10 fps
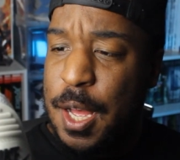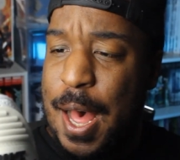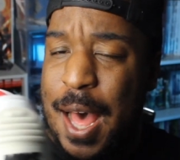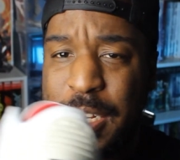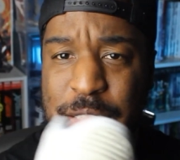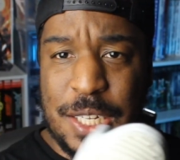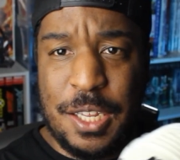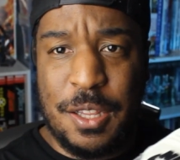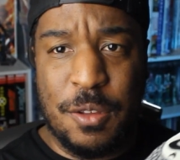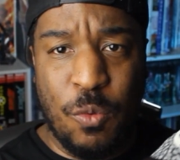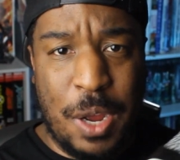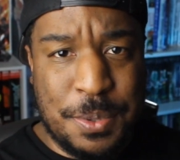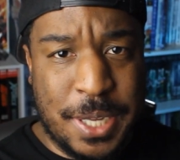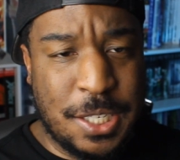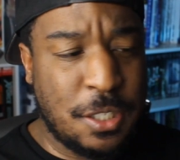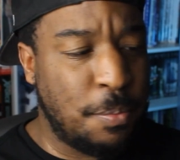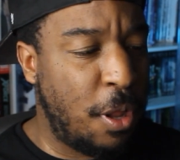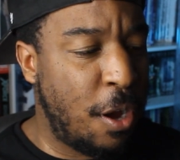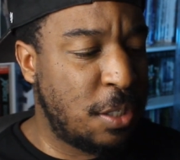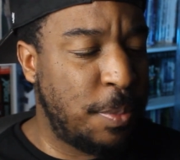honestly, the websites, the
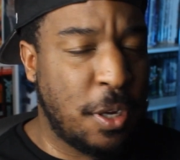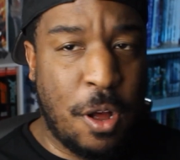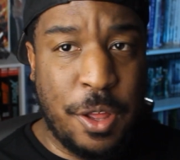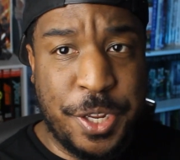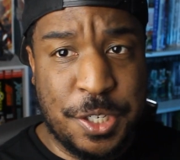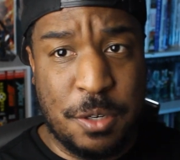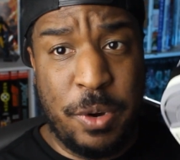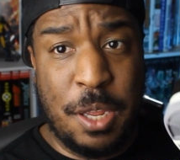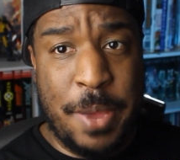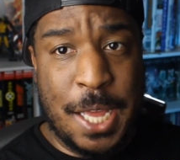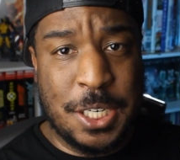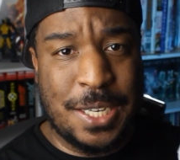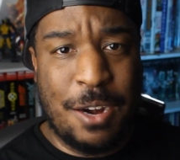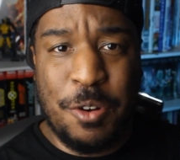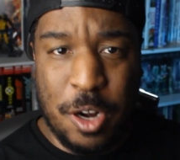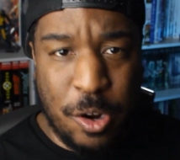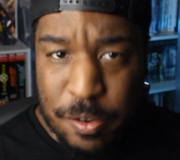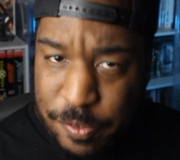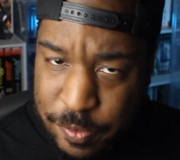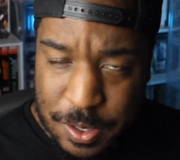blogs have been calling these the Reimagined. I don't
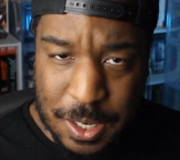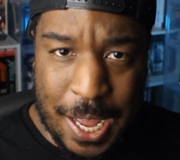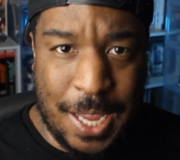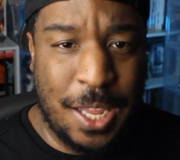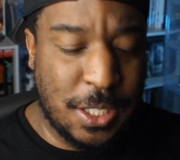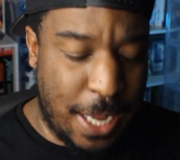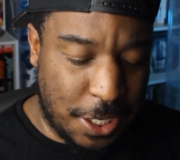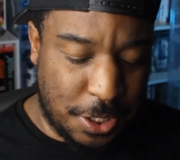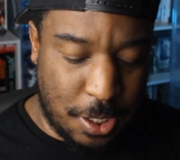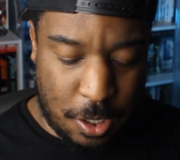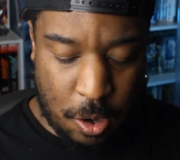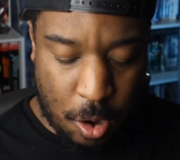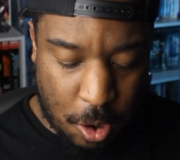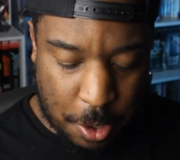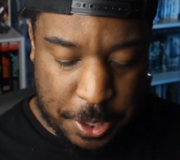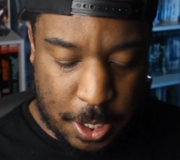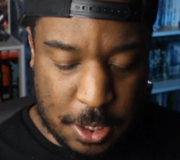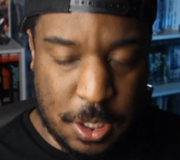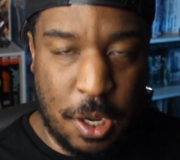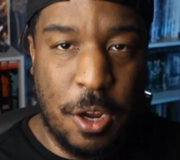know if Nike's actually going to call
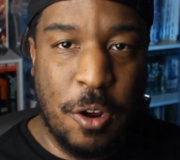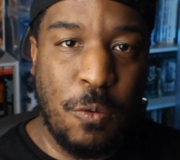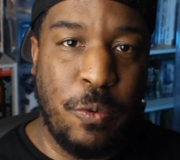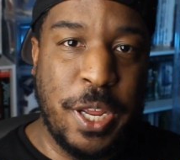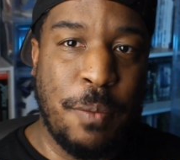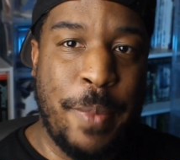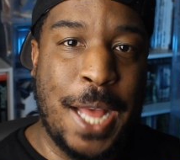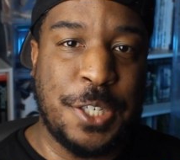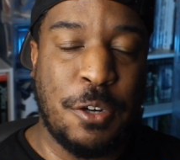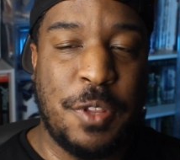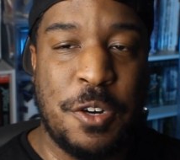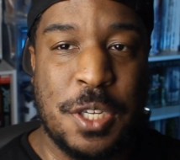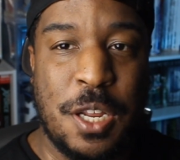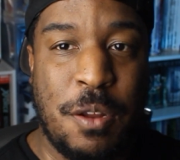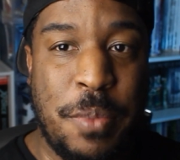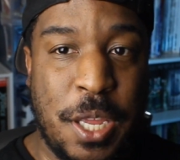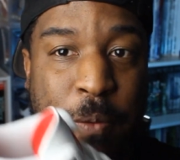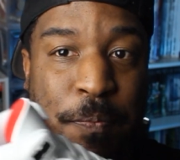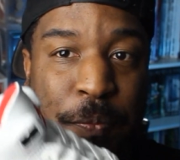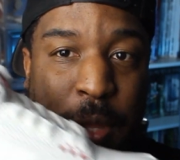these Reimagined, or if there's going to
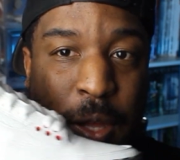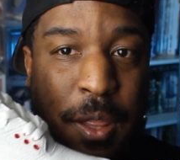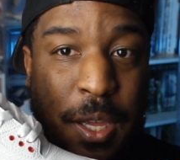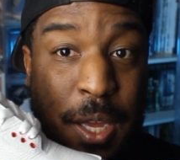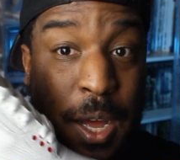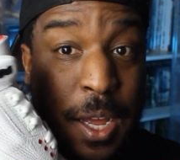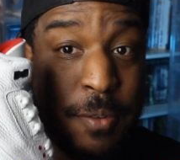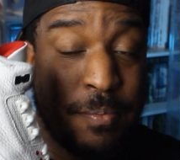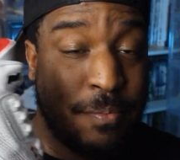be the,